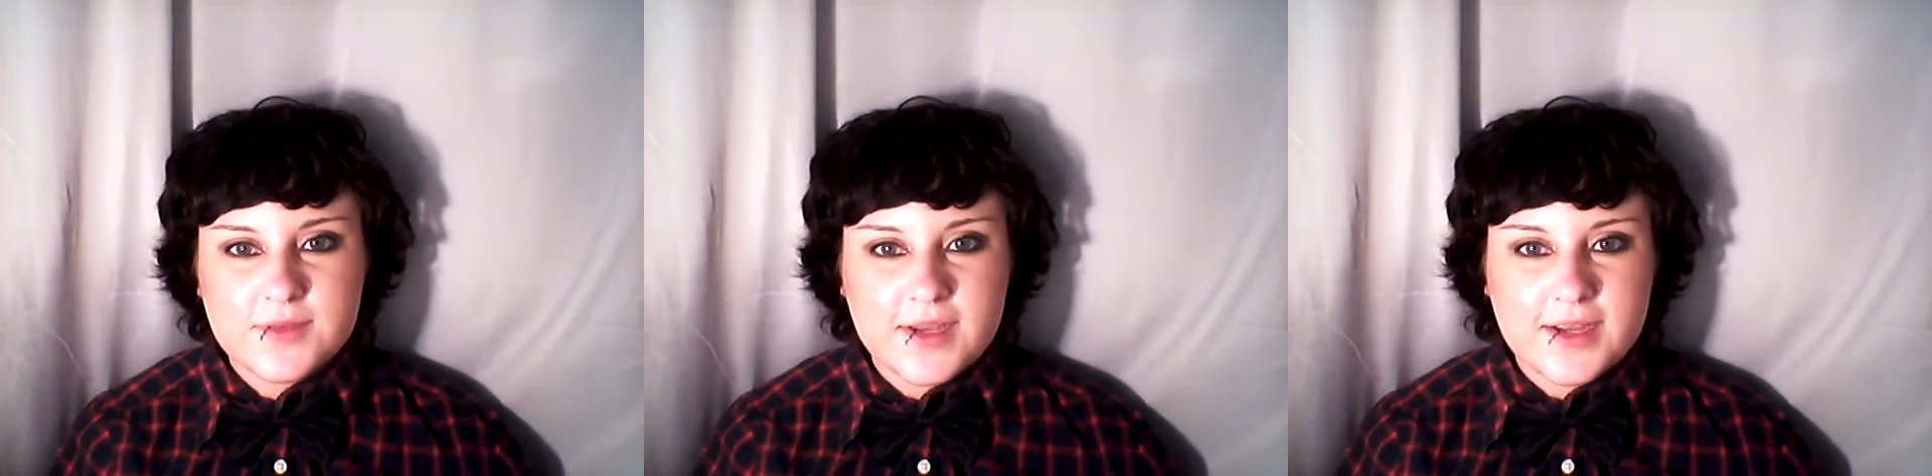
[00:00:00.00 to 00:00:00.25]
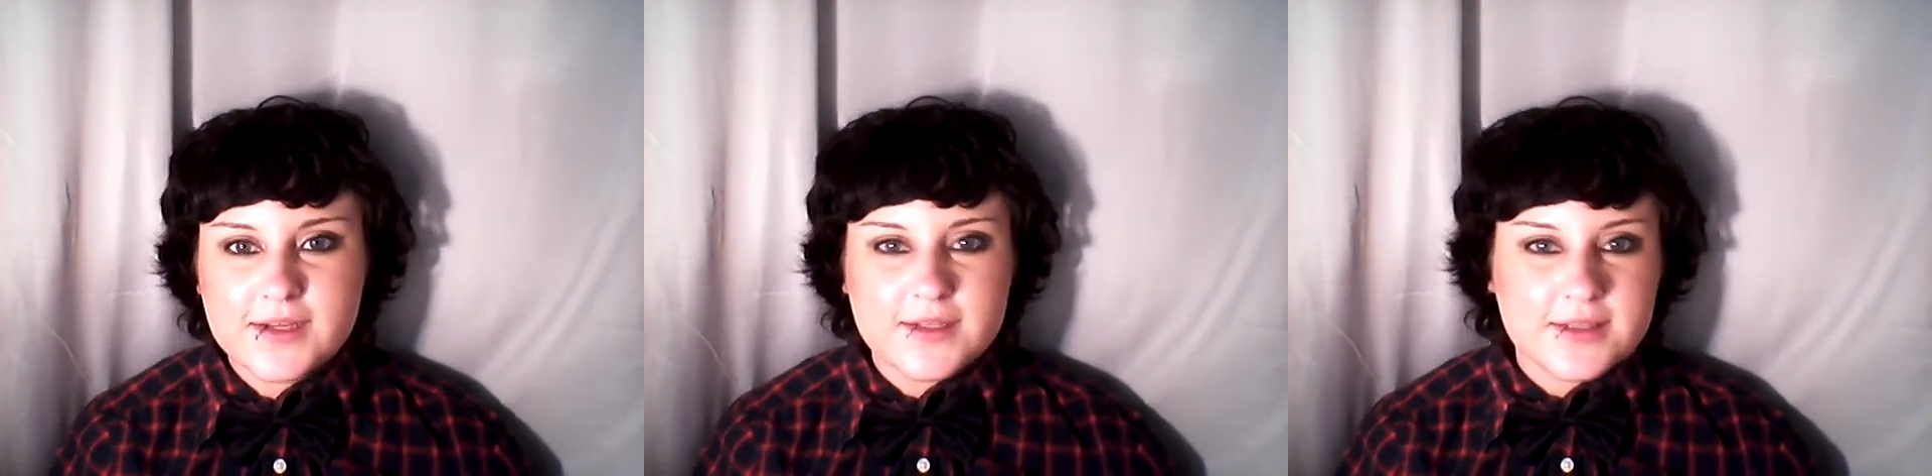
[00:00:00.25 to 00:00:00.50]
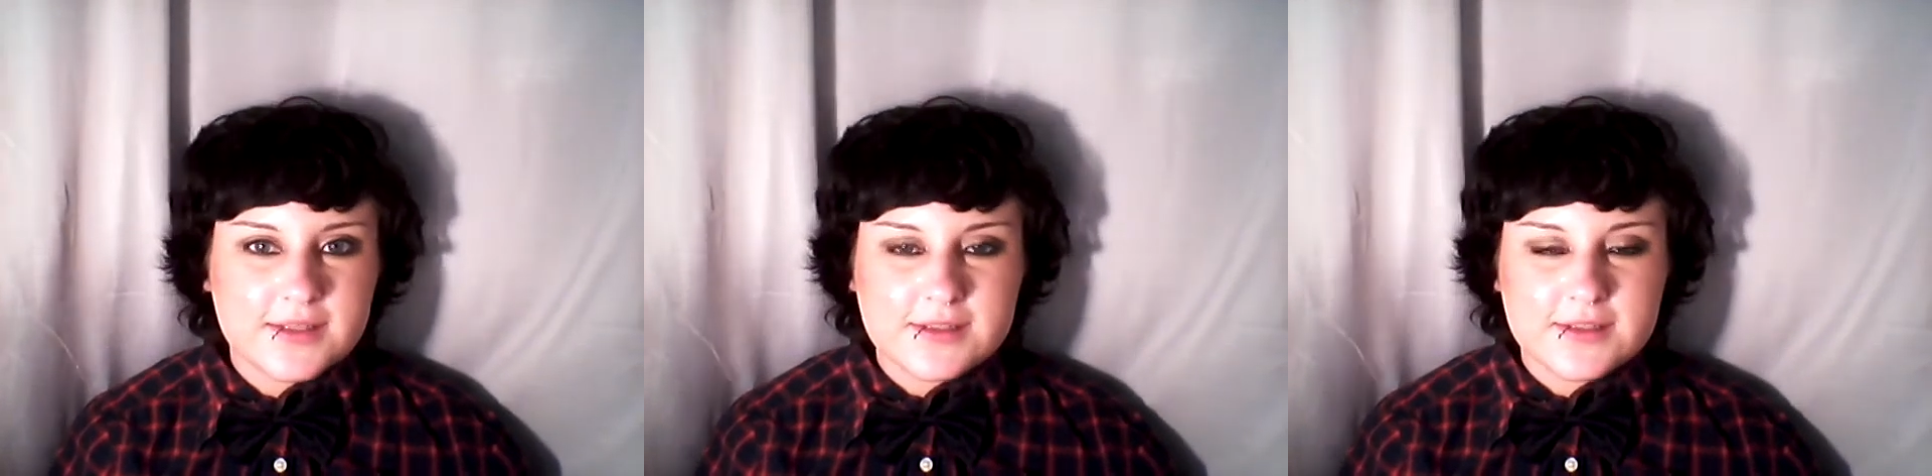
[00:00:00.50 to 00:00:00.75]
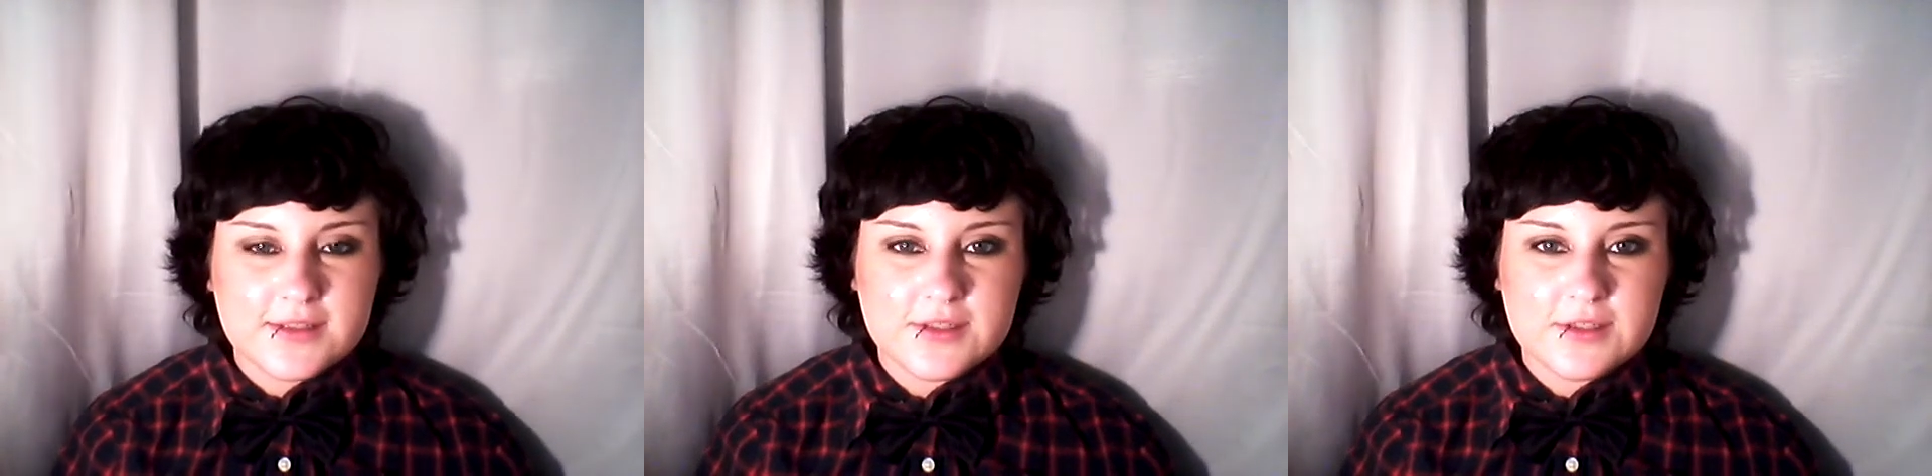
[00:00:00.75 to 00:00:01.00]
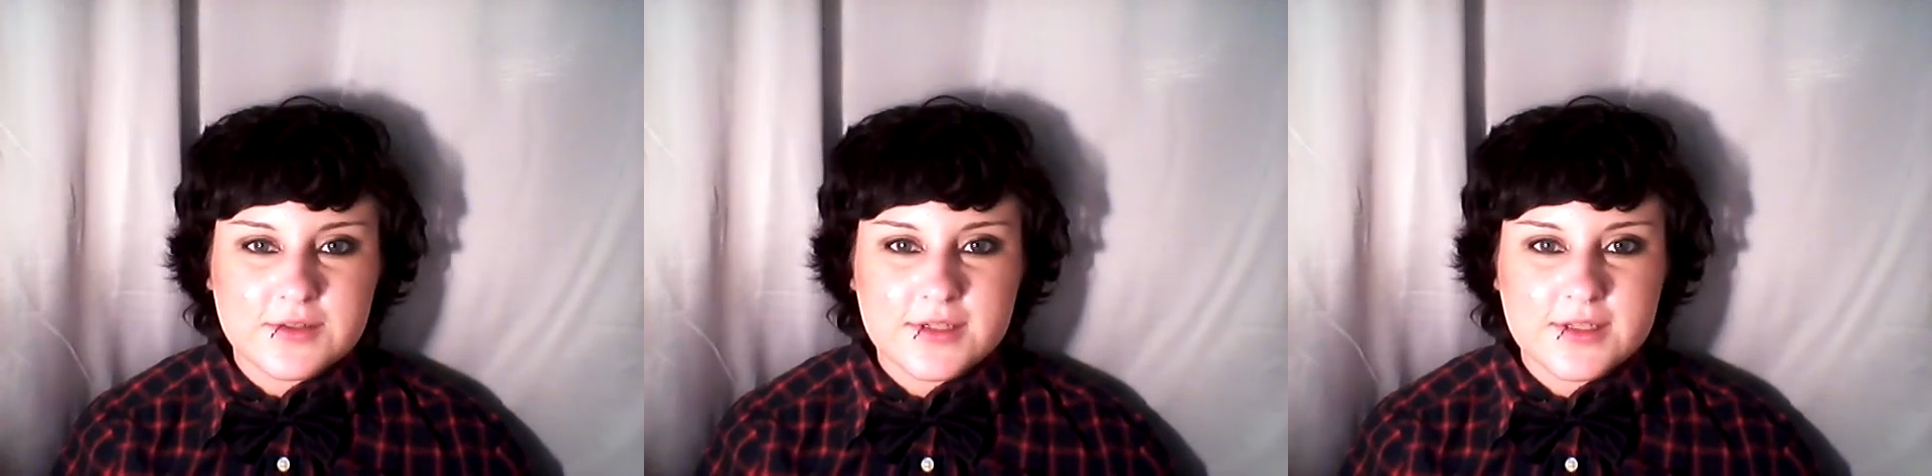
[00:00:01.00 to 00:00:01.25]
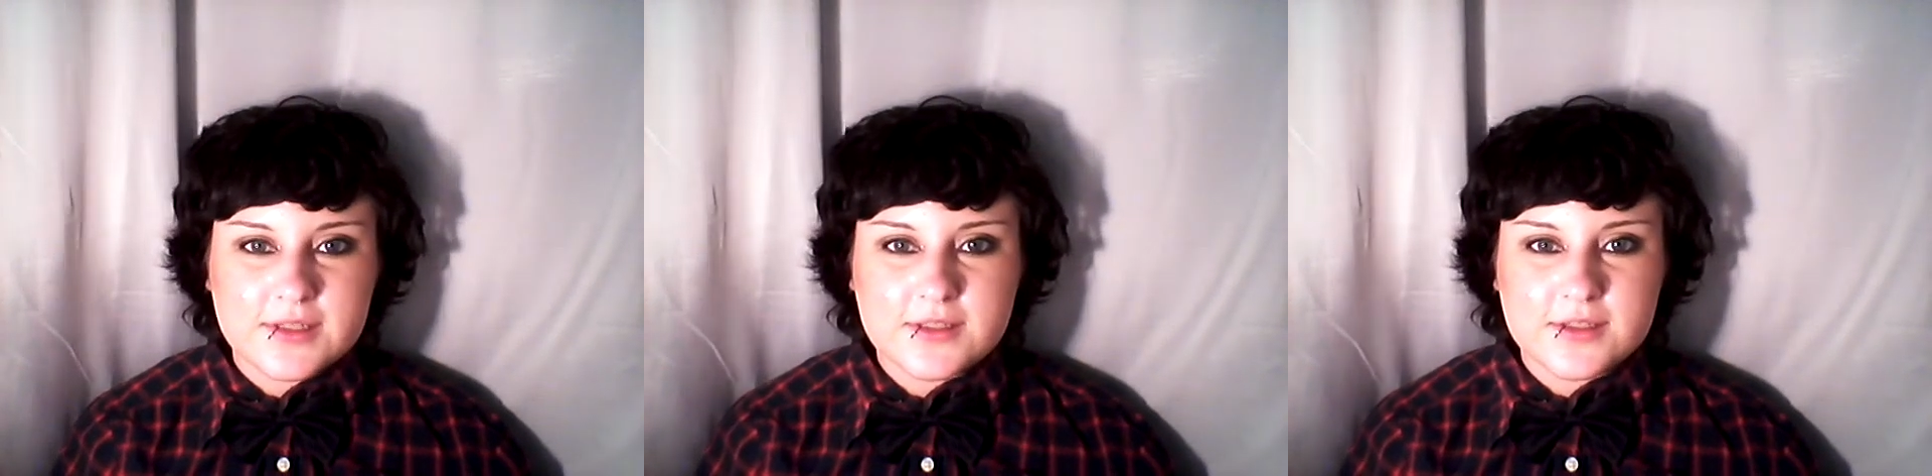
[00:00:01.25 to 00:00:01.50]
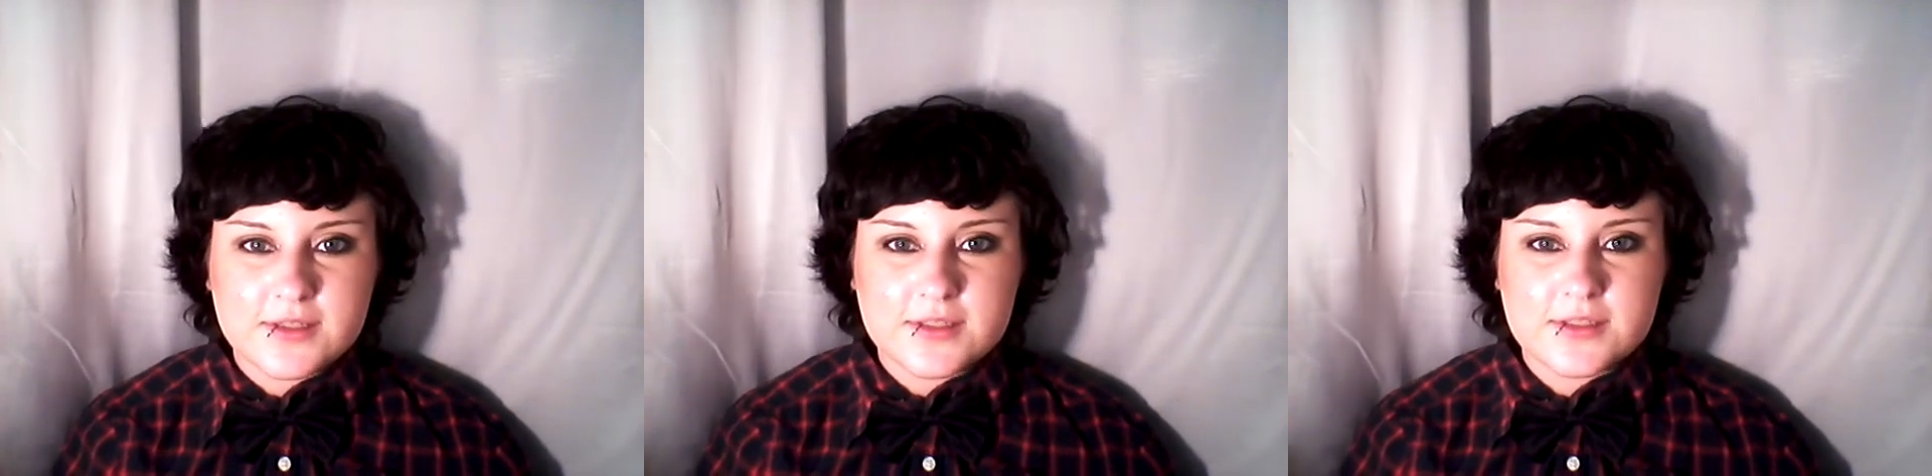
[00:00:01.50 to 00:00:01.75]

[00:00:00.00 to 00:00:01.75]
I didn't listen to it until I